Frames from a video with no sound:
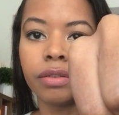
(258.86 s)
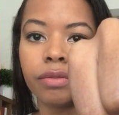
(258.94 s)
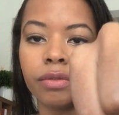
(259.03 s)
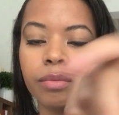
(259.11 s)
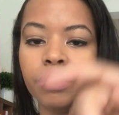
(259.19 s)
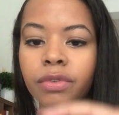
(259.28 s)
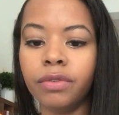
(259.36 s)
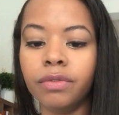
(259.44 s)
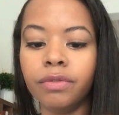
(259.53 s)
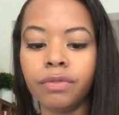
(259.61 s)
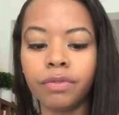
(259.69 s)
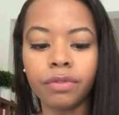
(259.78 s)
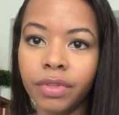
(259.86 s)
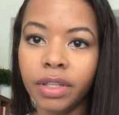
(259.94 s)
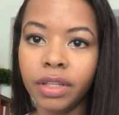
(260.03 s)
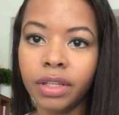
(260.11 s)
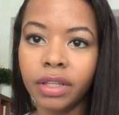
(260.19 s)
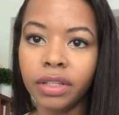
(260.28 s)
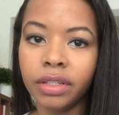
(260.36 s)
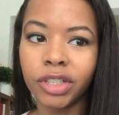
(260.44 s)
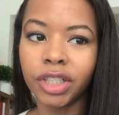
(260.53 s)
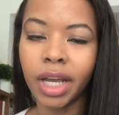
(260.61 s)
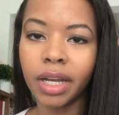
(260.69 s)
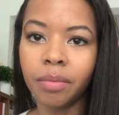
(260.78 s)
remove the
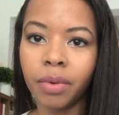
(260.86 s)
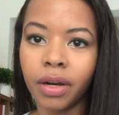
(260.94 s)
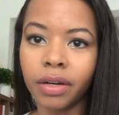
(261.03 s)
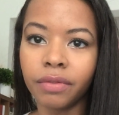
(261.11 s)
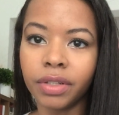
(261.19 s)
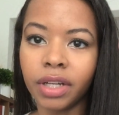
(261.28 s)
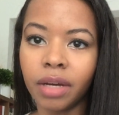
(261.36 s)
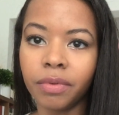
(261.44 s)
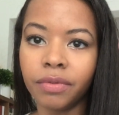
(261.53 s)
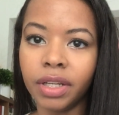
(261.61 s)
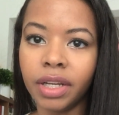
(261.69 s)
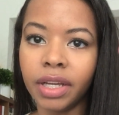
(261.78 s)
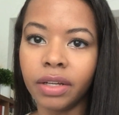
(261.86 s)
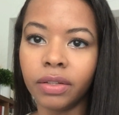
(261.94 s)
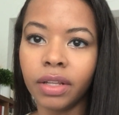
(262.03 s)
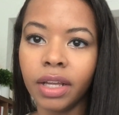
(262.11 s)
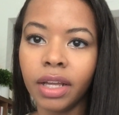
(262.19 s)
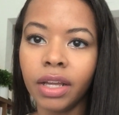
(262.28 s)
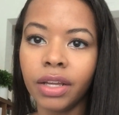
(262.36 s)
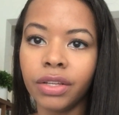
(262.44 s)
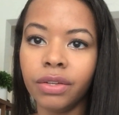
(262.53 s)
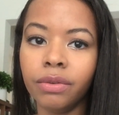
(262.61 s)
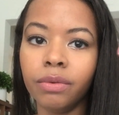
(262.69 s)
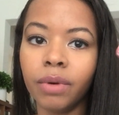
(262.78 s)
shiny part of the top of the nail.
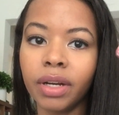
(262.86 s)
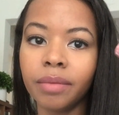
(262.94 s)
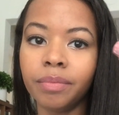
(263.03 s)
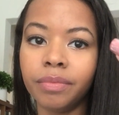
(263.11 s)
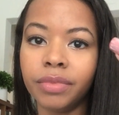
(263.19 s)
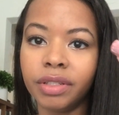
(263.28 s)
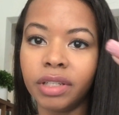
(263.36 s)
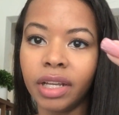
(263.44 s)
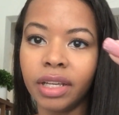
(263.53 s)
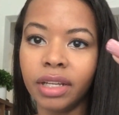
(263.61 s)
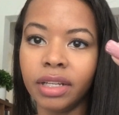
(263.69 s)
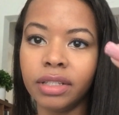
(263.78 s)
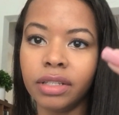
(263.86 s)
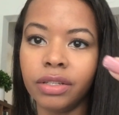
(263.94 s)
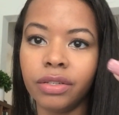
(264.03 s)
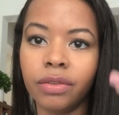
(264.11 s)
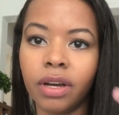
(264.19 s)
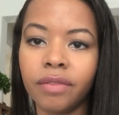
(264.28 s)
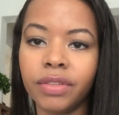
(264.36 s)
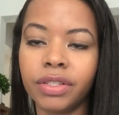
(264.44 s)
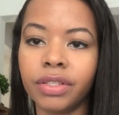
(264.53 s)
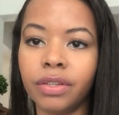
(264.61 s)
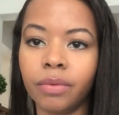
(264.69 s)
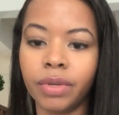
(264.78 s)
You want to take it easy. You
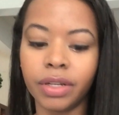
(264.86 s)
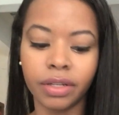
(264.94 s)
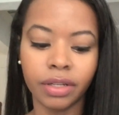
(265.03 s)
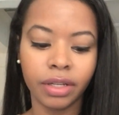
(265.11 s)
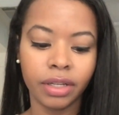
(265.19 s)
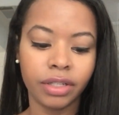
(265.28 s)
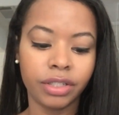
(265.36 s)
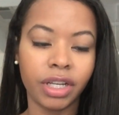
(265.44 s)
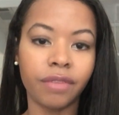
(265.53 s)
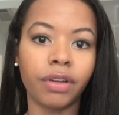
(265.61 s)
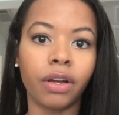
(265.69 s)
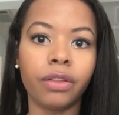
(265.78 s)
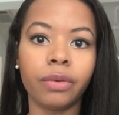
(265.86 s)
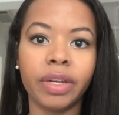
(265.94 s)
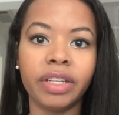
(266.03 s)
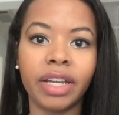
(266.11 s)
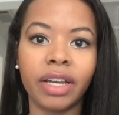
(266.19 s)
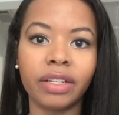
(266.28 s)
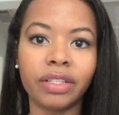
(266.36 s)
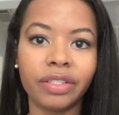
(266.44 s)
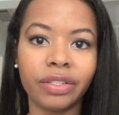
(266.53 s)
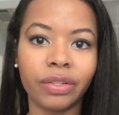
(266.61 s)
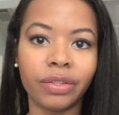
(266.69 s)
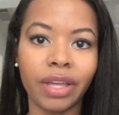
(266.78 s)
obviously don't want to shave it all the way down
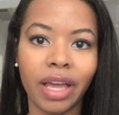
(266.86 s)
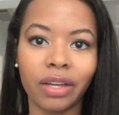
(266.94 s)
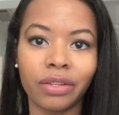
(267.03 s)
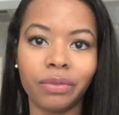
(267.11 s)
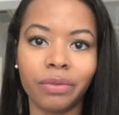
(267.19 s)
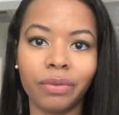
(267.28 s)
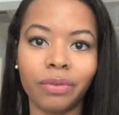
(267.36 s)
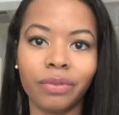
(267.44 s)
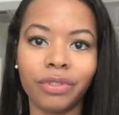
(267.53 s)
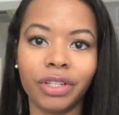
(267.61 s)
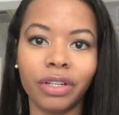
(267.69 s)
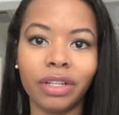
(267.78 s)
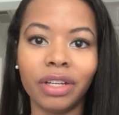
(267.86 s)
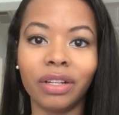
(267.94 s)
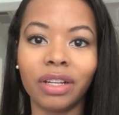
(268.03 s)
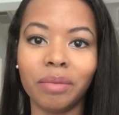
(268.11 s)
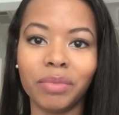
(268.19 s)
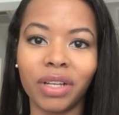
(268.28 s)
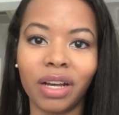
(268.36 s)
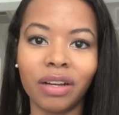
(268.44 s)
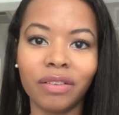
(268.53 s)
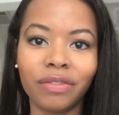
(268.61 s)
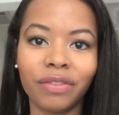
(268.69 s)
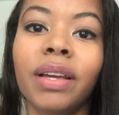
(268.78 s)
until the actual gel nail comes
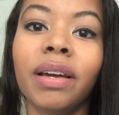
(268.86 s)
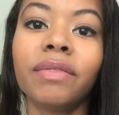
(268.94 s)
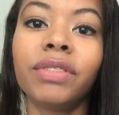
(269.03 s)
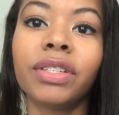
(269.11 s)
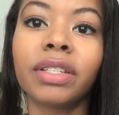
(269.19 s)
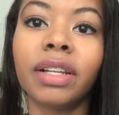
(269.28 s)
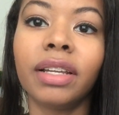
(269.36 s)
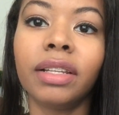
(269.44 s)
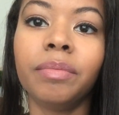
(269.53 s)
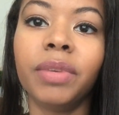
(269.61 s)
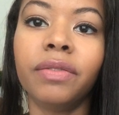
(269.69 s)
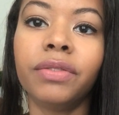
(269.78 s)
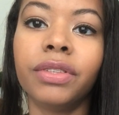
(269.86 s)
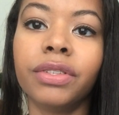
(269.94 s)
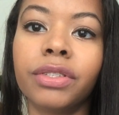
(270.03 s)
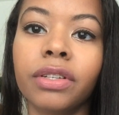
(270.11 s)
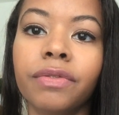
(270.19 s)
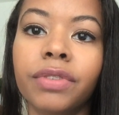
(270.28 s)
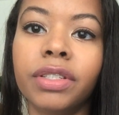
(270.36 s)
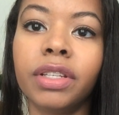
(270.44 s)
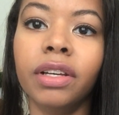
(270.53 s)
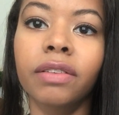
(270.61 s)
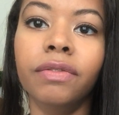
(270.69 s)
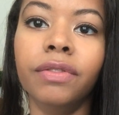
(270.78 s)
off. Now I've just lightly buffed the surface
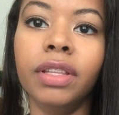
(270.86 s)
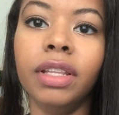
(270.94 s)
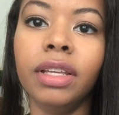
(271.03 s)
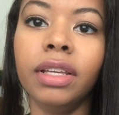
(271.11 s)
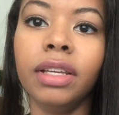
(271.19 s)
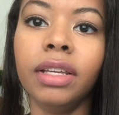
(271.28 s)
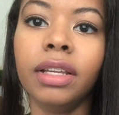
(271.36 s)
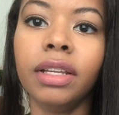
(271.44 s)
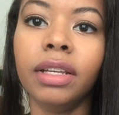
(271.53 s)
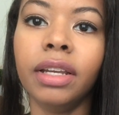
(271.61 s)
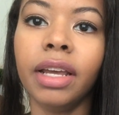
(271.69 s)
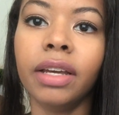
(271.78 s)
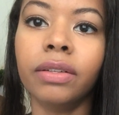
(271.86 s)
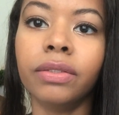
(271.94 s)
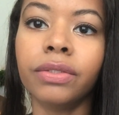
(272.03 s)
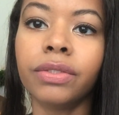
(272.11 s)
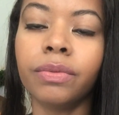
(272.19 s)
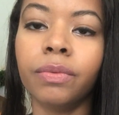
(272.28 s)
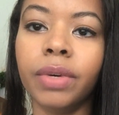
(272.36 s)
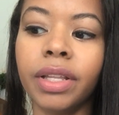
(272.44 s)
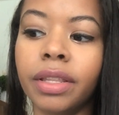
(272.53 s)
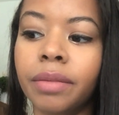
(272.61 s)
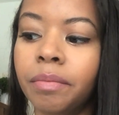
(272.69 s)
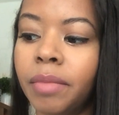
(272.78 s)
of the nails
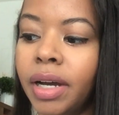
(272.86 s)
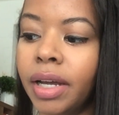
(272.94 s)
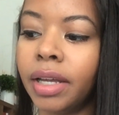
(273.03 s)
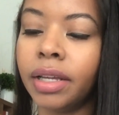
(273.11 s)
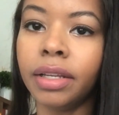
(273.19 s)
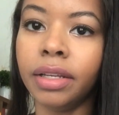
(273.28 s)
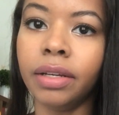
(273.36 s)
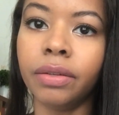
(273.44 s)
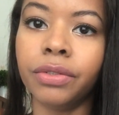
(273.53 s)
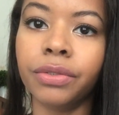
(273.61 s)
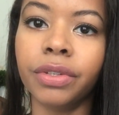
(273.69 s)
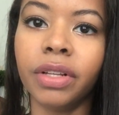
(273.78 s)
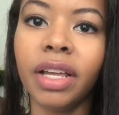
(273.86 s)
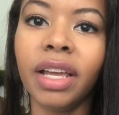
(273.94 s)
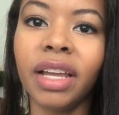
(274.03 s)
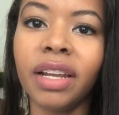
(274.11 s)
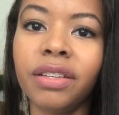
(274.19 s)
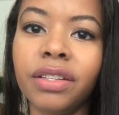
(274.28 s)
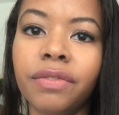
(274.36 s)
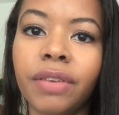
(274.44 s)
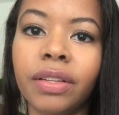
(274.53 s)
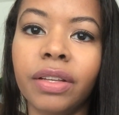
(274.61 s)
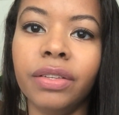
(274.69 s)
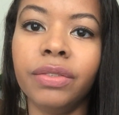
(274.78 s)
with my nail drill, and I just
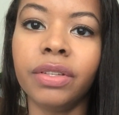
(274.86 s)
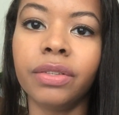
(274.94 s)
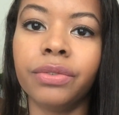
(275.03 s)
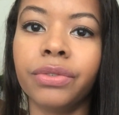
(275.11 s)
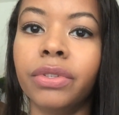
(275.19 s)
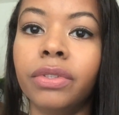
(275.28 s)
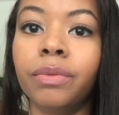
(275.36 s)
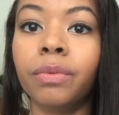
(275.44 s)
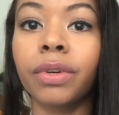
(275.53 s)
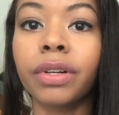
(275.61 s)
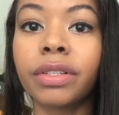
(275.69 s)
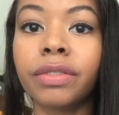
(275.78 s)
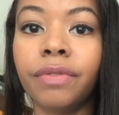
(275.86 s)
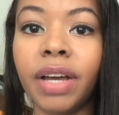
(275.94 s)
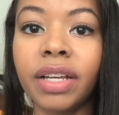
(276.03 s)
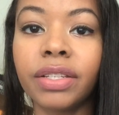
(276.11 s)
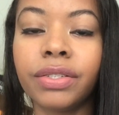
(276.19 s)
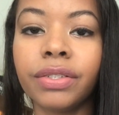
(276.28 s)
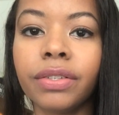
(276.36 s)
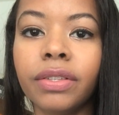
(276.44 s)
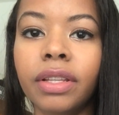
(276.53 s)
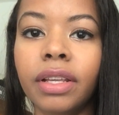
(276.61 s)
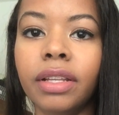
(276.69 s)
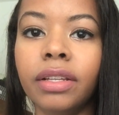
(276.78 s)
found that using the drill works faster
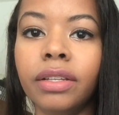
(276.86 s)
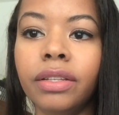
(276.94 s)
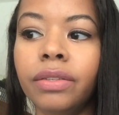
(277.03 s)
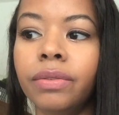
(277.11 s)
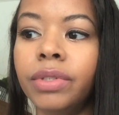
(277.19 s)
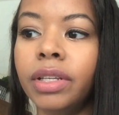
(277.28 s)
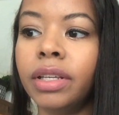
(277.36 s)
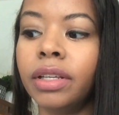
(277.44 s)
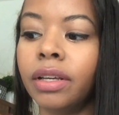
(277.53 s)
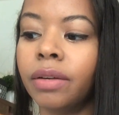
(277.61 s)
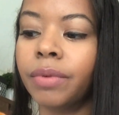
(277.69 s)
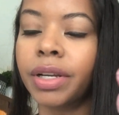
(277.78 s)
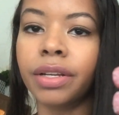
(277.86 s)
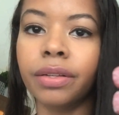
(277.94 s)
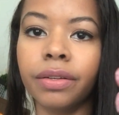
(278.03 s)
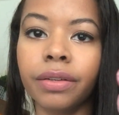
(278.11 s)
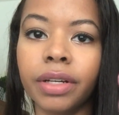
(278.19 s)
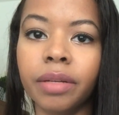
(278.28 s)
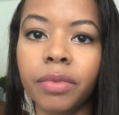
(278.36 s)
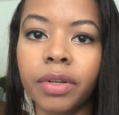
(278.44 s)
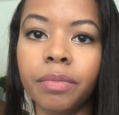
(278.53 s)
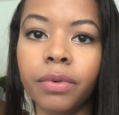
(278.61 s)
than using a regular emery